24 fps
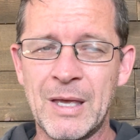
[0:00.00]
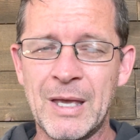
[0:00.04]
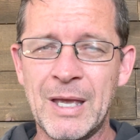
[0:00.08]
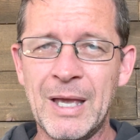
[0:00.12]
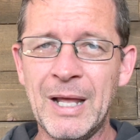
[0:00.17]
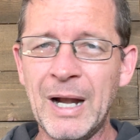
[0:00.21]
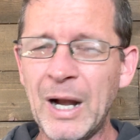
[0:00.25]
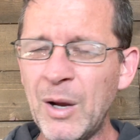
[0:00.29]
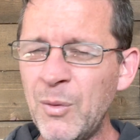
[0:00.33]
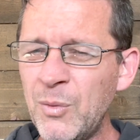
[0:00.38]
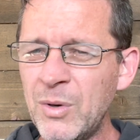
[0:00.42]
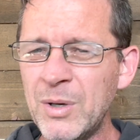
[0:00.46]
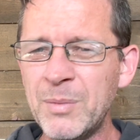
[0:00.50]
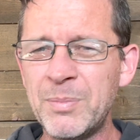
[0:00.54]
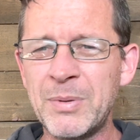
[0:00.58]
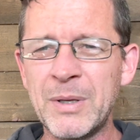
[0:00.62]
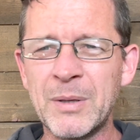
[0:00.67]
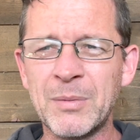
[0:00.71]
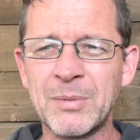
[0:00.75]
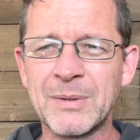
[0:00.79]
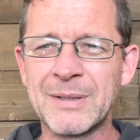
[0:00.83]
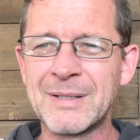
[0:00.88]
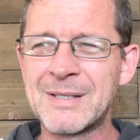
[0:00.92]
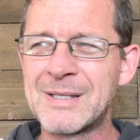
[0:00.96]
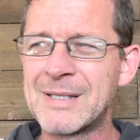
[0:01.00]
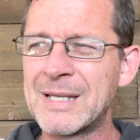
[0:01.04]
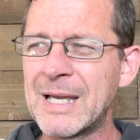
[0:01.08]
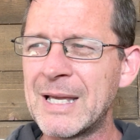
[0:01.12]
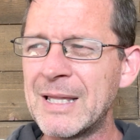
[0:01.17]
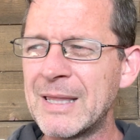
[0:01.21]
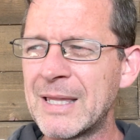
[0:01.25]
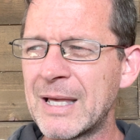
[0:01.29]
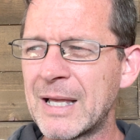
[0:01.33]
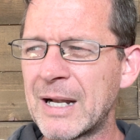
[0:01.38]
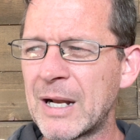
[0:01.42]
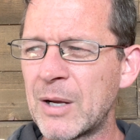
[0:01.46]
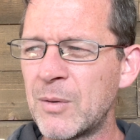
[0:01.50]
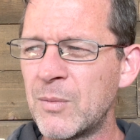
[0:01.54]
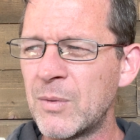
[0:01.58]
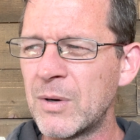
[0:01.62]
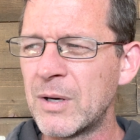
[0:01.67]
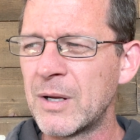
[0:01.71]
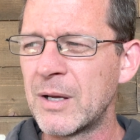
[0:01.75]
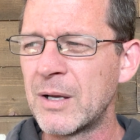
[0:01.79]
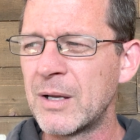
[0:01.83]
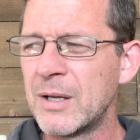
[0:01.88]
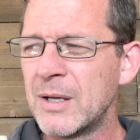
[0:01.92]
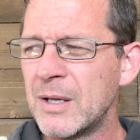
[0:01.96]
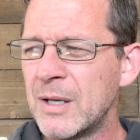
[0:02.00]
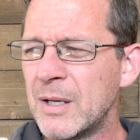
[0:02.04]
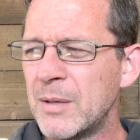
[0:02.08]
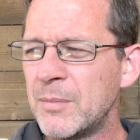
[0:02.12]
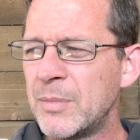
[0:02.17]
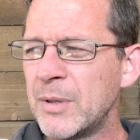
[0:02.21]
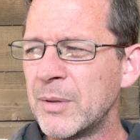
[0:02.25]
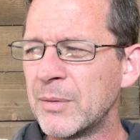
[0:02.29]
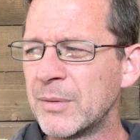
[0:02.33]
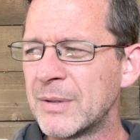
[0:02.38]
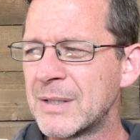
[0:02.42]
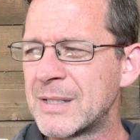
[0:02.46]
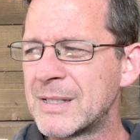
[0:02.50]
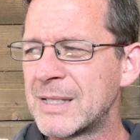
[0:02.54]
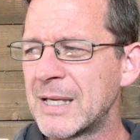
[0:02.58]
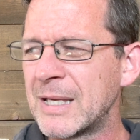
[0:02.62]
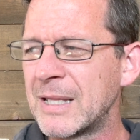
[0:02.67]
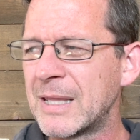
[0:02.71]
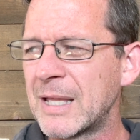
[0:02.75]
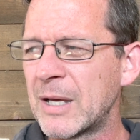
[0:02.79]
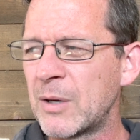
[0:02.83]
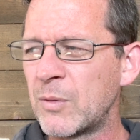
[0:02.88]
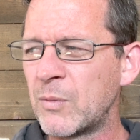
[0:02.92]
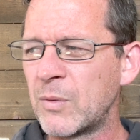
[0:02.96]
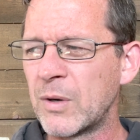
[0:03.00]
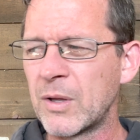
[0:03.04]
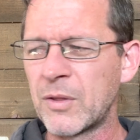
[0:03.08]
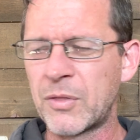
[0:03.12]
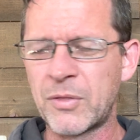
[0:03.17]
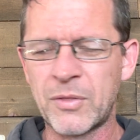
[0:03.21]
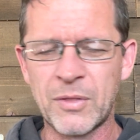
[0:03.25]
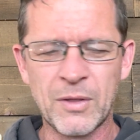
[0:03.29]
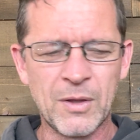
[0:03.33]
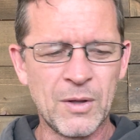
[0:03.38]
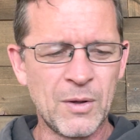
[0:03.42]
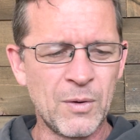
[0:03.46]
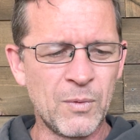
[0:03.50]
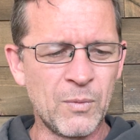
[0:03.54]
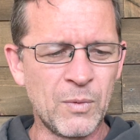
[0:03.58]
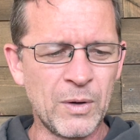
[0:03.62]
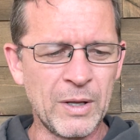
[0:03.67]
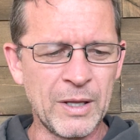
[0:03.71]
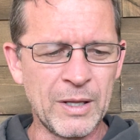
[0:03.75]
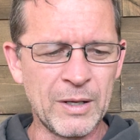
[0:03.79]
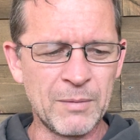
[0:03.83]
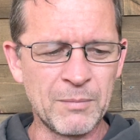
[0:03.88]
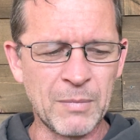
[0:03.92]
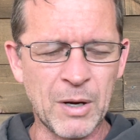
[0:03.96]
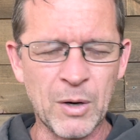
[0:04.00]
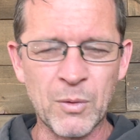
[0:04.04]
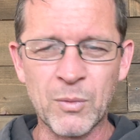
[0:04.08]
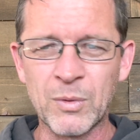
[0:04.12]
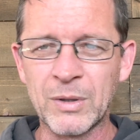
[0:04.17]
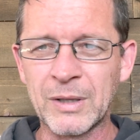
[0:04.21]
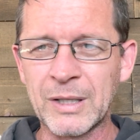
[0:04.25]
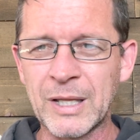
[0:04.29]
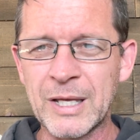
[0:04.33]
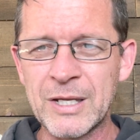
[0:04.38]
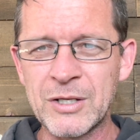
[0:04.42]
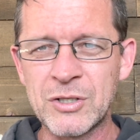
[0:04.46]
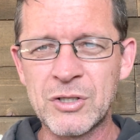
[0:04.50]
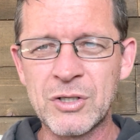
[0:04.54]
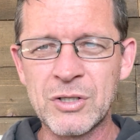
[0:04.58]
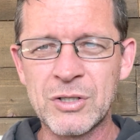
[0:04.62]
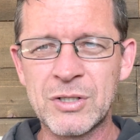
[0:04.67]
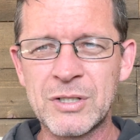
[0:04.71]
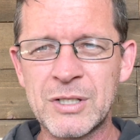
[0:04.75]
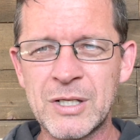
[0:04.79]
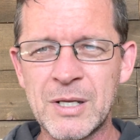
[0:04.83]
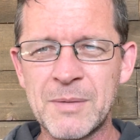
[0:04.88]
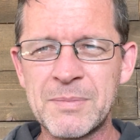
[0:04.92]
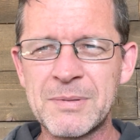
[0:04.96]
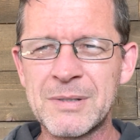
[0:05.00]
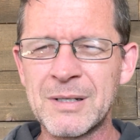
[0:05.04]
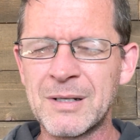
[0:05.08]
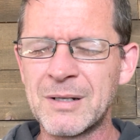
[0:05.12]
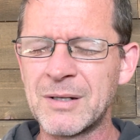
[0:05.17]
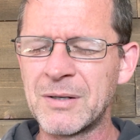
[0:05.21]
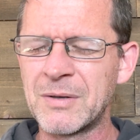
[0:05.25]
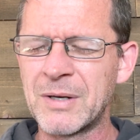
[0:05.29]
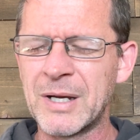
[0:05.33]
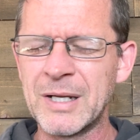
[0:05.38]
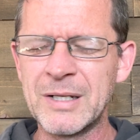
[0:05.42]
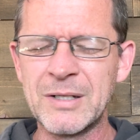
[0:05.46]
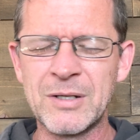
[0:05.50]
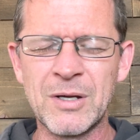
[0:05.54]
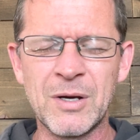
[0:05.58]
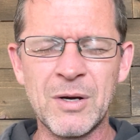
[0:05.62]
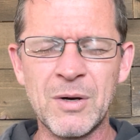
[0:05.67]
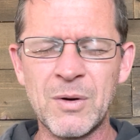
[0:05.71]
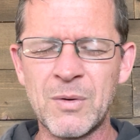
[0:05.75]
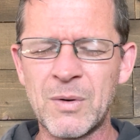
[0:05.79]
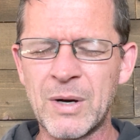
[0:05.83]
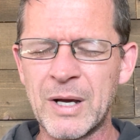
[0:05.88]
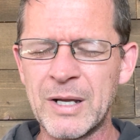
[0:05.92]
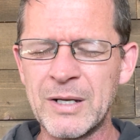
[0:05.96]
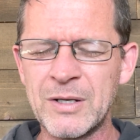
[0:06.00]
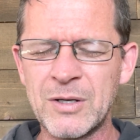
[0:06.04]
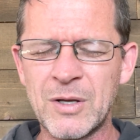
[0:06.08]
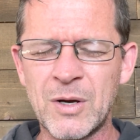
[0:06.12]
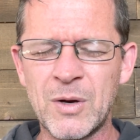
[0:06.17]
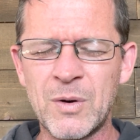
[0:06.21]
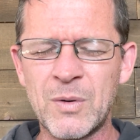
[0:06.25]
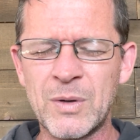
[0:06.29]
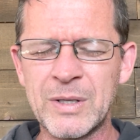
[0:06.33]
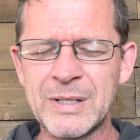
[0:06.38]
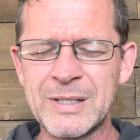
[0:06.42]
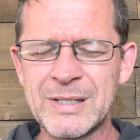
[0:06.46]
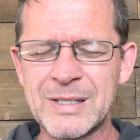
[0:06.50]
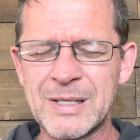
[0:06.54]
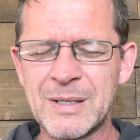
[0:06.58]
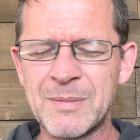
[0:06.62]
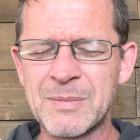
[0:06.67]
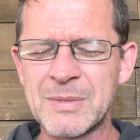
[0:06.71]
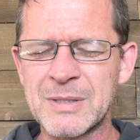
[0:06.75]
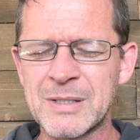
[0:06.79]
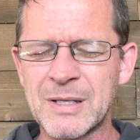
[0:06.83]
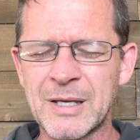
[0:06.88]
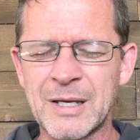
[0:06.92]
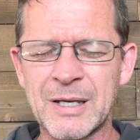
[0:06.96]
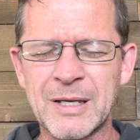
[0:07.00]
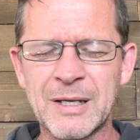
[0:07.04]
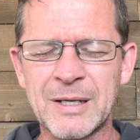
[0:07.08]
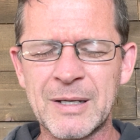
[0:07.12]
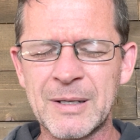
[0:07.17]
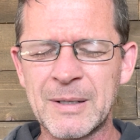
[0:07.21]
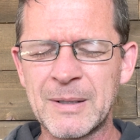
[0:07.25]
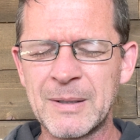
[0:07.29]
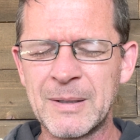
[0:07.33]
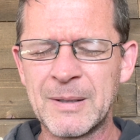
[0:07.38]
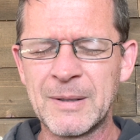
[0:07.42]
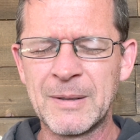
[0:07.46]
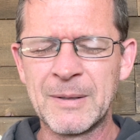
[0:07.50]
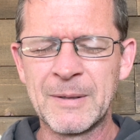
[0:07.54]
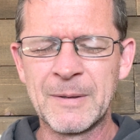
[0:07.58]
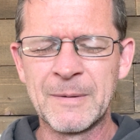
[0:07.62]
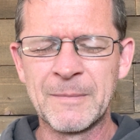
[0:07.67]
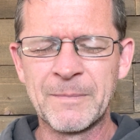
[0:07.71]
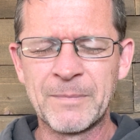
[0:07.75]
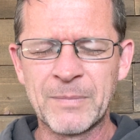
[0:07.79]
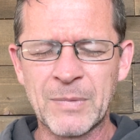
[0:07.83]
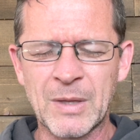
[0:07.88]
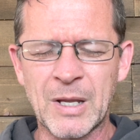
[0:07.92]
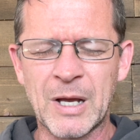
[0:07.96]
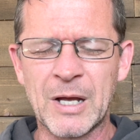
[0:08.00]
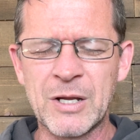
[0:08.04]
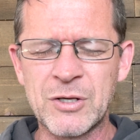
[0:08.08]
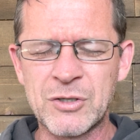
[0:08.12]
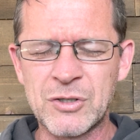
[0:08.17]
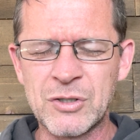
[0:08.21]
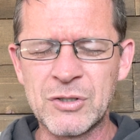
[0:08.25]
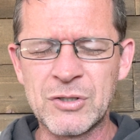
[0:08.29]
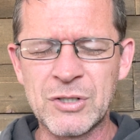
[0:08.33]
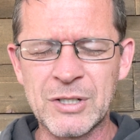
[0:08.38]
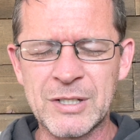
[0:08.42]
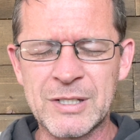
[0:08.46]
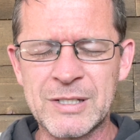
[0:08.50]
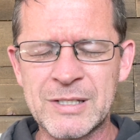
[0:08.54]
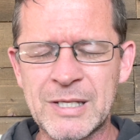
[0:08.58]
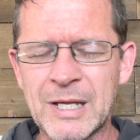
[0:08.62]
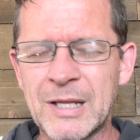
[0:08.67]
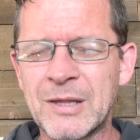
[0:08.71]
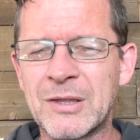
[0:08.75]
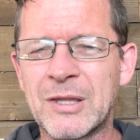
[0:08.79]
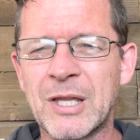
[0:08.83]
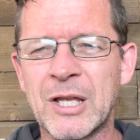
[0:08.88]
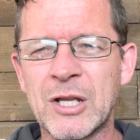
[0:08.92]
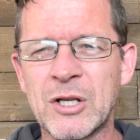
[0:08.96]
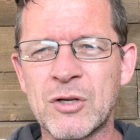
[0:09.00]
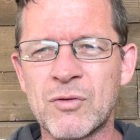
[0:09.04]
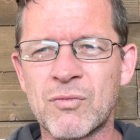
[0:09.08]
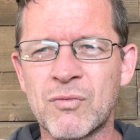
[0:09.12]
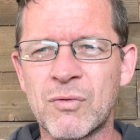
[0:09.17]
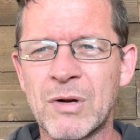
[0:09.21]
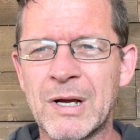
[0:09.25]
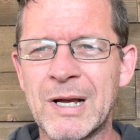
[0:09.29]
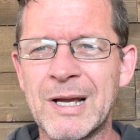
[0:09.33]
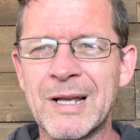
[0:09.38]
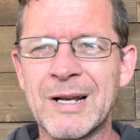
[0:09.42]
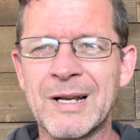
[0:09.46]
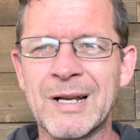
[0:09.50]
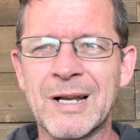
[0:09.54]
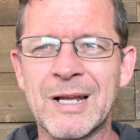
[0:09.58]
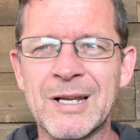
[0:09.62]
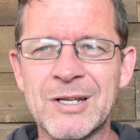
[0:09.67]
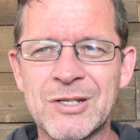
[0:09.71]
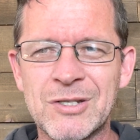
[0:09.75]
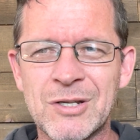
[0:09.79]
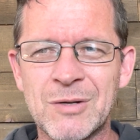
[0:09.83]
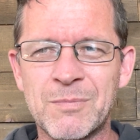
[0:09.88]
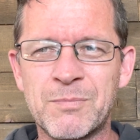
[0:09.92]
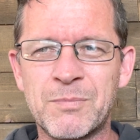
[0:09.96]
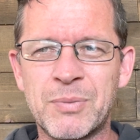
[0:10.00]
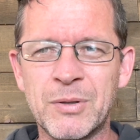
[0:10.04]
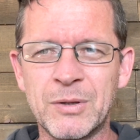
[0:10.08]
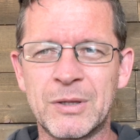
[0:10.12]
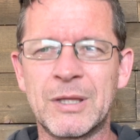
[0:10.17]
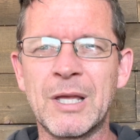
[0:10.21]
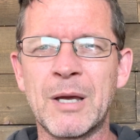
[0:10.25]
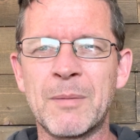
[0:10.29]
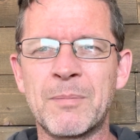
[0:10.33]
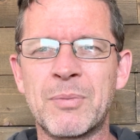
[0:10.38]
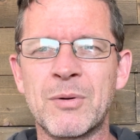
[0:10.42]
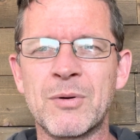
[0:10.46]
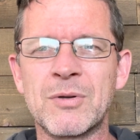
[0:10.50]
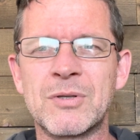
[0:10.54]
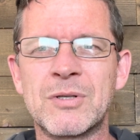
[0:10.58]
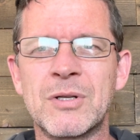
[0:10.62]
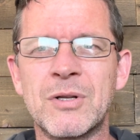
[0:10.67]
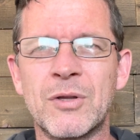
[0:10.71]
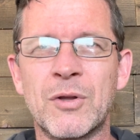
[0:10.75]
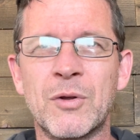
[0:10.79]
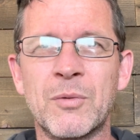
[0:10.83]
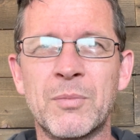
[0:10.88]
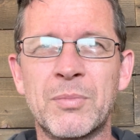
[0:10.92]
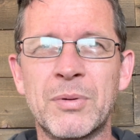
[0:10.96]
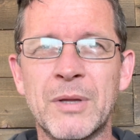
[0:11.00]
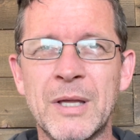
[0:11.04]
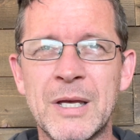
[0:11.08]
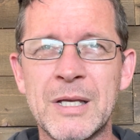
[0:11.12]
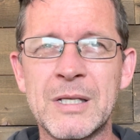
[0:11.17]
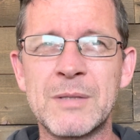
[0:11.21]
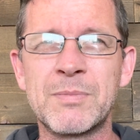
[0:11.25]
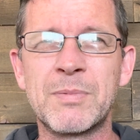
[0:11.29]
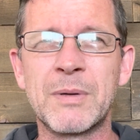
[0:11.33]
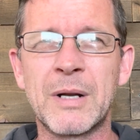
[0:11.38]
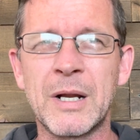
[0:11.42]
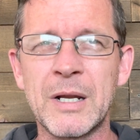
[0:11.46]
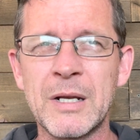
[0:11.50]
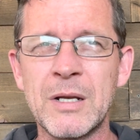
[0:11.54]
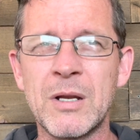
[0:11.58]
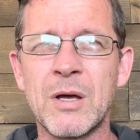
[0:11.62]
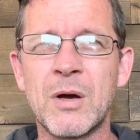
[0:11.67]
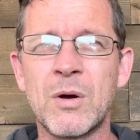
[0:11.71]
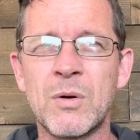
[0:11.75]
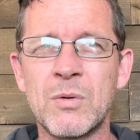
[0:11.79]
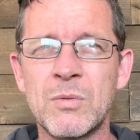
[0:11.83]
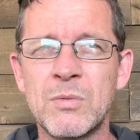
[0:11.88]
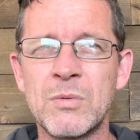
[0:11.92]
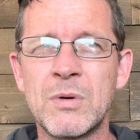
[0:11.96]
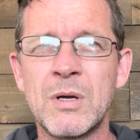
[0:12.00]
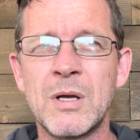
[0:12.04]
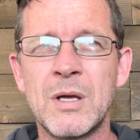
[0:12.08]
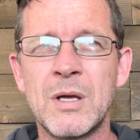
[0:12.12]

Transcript: And I want to be able to say that. I want to be able to say that in my relationships. Oh, I know it seems like I should just set things right and I should put that person in their place, but I know